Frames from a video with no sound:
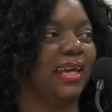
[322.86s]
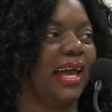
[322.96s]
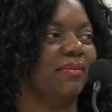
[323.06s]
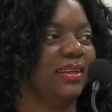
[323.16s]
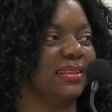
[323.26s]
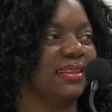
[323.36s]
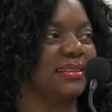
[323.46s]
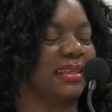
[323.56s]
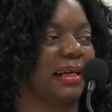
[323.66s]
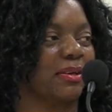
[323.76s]
in having
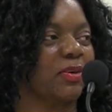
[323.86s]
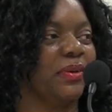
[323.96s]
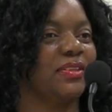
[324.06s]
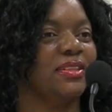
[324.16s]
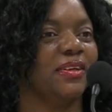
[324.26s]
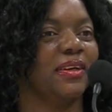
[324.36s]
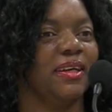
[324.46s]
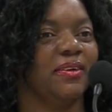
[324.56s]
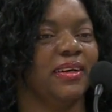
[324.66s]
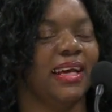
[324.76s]
this Career Center
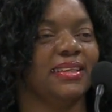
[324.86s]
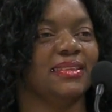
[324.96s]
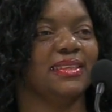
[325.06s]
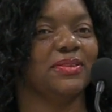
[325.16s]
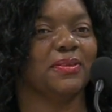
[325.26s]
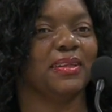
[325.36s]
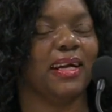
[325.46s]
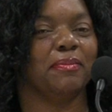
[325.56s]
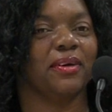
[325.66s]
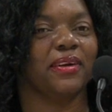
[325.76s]
here at the Central
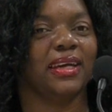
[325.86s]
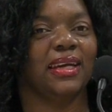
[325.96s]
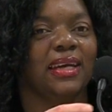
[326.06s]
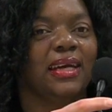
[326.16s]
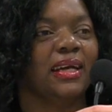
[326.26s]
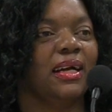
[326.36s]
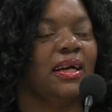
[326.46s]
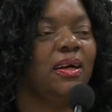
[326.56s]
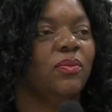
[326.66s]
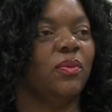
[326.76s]
Library.
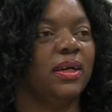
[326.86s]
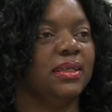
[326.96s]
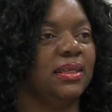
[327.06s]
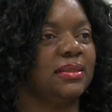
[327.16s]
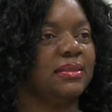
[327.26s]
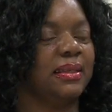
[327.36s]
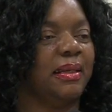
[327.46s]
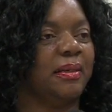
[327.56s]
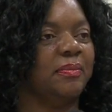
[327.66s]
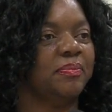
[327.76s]
One is
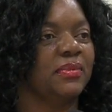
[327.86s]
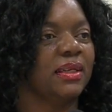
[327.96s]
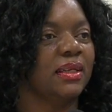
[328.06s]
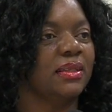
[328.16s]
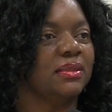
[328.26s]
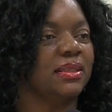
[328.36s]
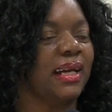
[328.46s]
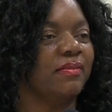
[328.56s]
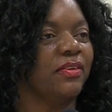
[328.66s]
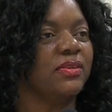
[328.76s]
the
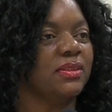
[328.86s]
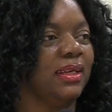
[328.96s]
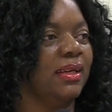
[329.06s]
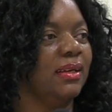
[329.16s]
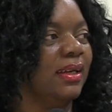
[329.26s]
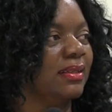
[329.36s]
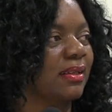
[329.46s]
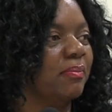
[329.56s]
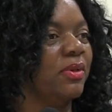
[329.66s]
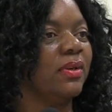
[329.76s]
diversity in
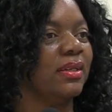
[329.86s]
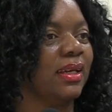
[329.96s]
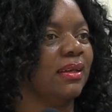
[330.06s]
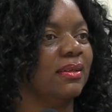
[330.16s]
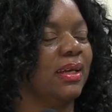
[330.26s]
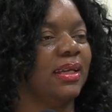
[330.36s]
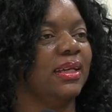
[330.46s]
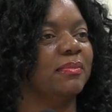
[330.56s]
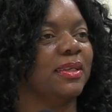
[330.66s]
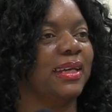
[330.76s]
the community,
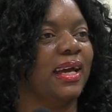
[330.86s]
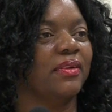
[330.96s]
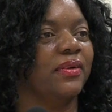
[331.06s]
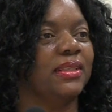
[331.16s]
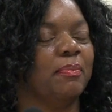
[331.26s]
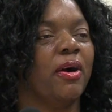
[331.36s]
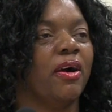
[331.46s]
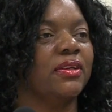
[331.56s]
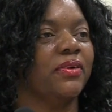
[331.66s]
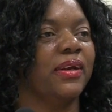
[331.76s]
getting them together and the
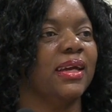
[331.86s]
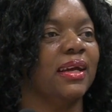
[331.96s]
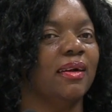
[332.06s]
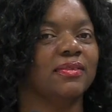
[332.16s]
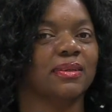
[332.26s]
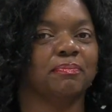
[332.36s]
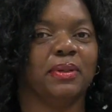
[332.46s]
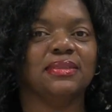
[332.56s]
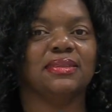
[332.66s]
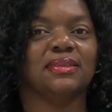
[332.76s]
partnering of the
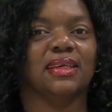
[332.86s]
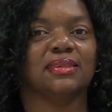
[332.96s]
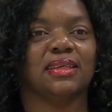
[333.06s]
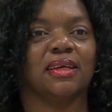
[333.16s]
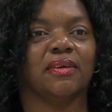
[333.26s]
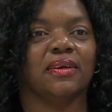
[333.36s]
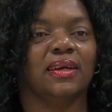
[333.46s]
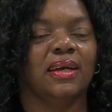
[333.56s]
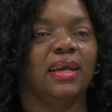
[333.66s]
businesses here,